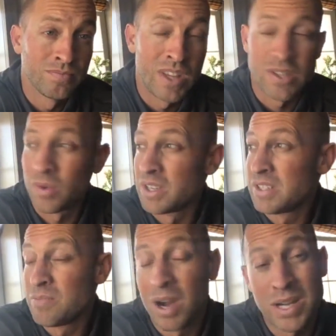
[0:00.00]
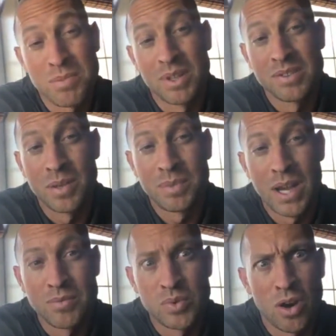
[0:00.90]
That's why you see bodybuilders
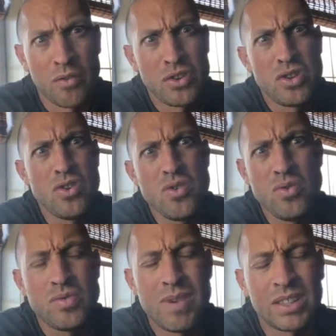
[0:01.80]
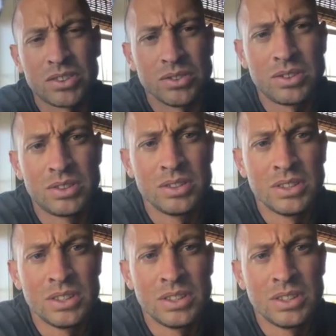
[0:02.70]
sometimes who have huge muscles,